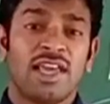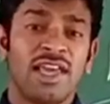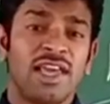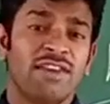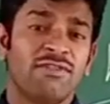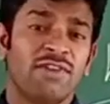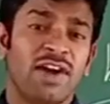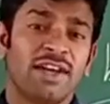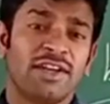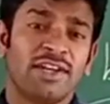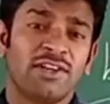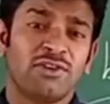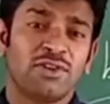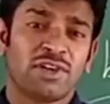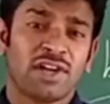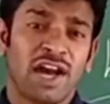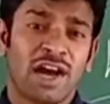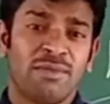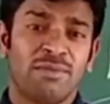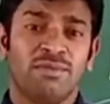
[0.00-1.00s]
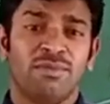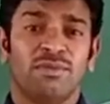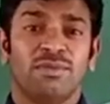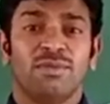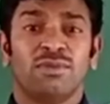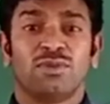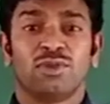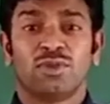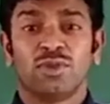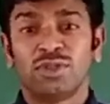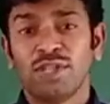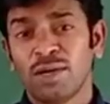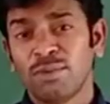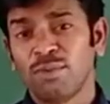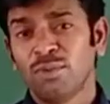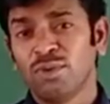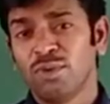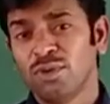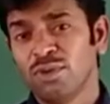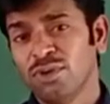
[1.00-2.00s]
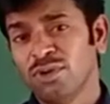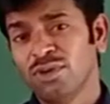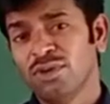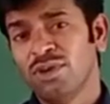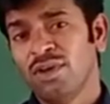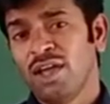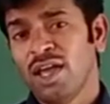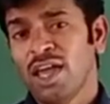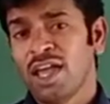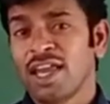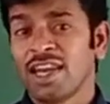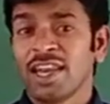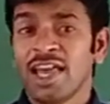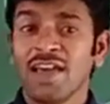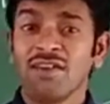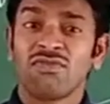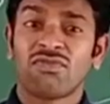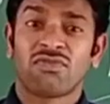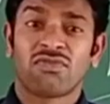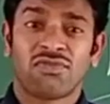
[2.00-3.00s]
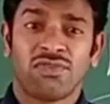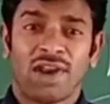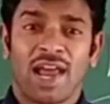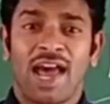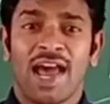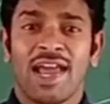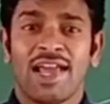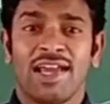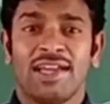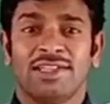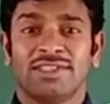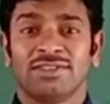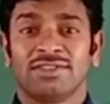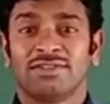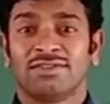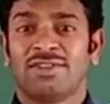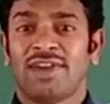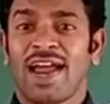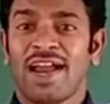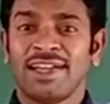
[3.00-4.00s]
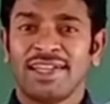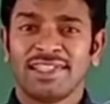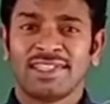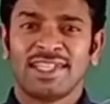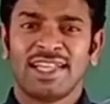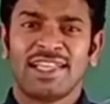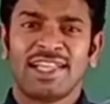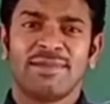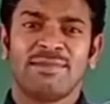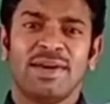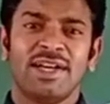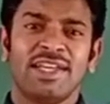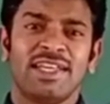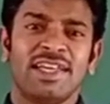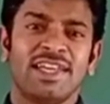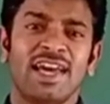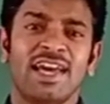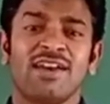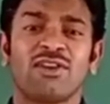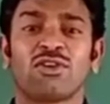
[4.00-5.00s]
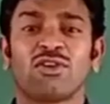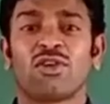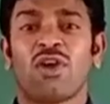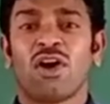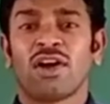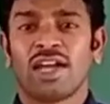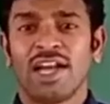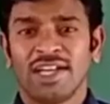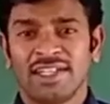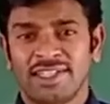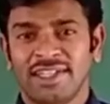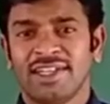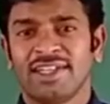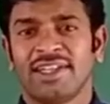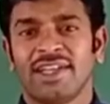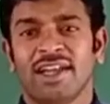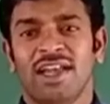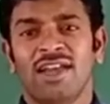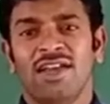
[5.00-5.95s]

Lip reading: invited to come to the moon in a flight. Flight is nothing but here rocket, children.